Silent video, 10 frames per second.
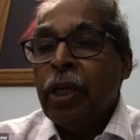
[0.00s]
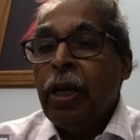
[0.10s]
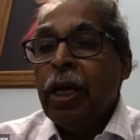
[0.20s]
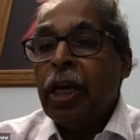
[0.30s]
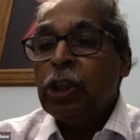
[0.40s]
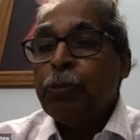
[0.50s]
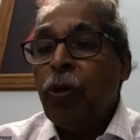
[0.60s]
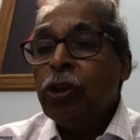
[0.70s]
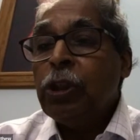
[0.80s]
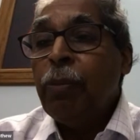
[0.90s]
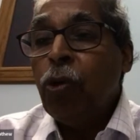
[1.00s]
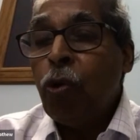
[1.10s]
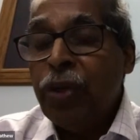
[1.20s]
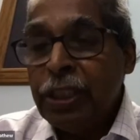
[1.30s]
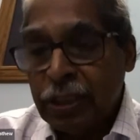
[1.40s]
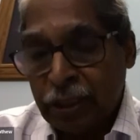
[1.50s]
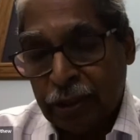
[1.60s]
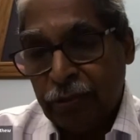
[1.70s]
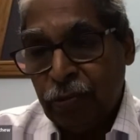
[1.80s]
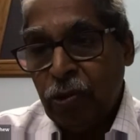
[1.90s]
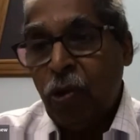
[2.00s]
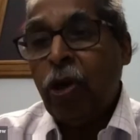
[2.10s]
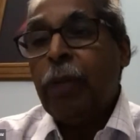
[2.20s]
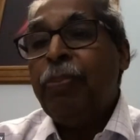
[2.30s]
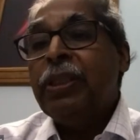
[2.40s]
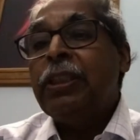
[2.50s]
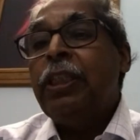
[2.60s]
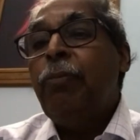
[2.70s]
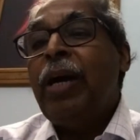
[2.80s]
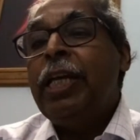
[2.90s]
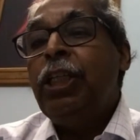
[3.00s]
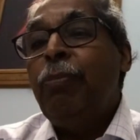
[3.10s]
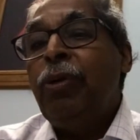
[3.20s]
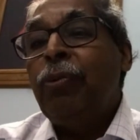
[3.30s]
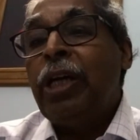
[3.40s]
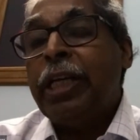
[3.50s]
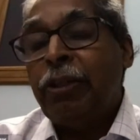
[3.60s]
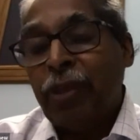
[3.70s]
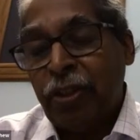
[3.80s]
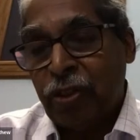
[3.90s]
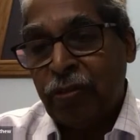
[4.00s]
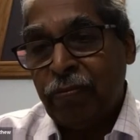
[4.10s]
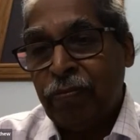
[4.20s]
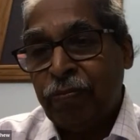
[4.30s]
A responsible officer or a person in management of the activities.